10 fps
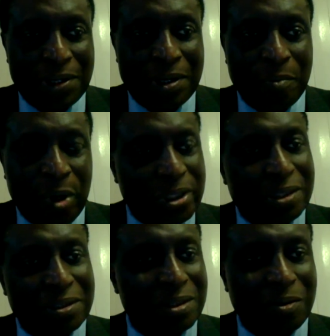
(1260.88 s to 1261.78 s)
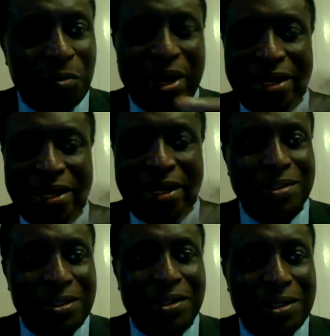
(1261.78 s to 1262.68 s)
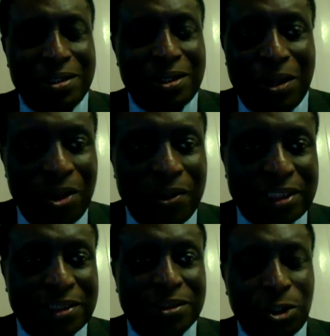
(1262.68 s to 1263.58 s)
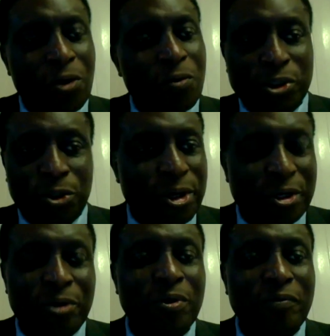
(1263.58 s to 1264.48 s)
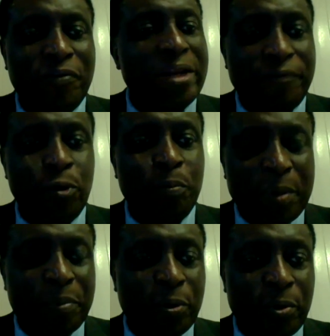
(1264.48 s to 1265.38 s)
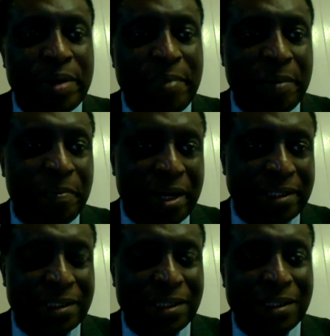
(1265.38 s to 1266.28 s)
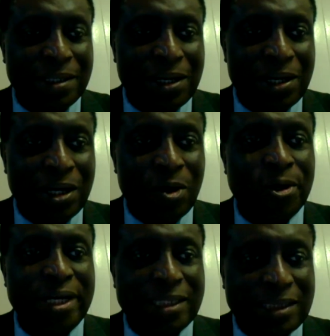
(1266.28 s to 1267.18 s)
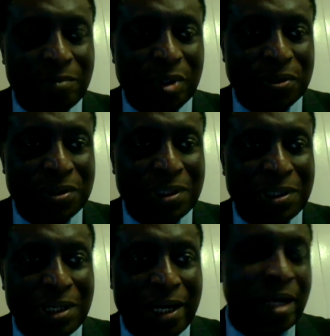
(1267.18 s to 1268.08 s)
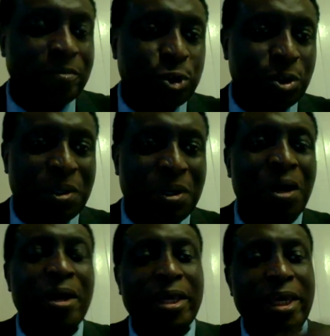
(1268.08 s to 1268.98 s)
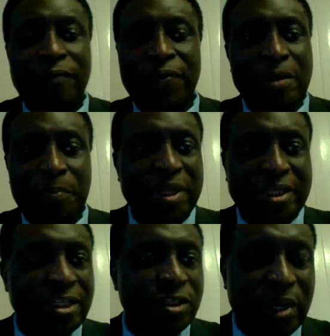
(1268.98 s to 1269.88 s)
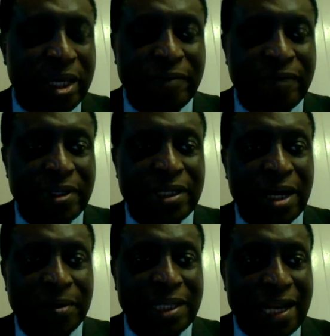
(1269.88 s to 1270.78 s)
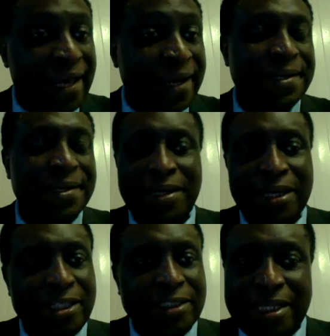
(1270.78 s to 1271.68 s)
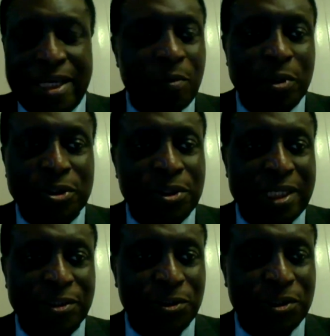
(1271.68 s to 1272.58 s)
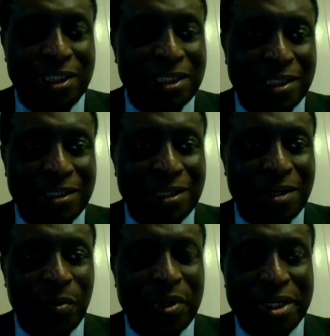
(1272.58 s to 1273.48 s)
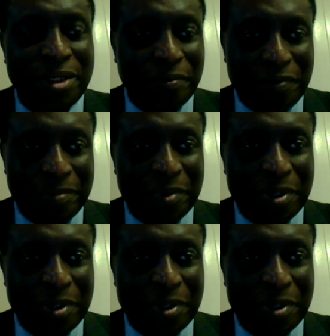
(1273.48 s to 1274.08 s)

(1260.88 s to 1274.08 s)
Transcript: But when all this talk was going on, very few people remembered Onesimus. And I'm sure if any patents were given down the line, his name was not associated with any of them.